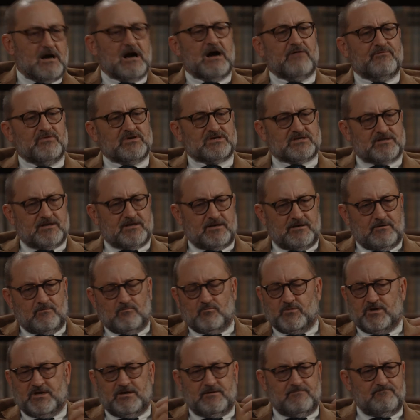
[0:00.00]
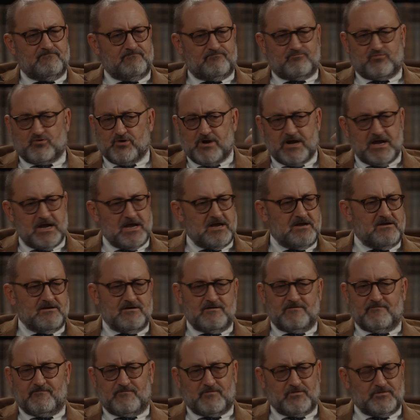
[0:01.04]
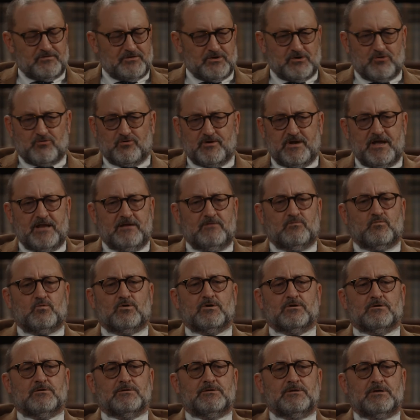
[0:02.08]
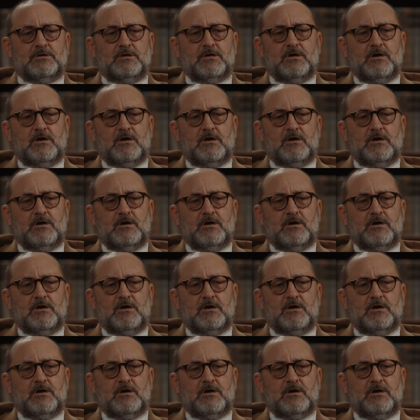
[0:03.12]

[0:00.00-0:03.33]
Obviously, we pray for the created world.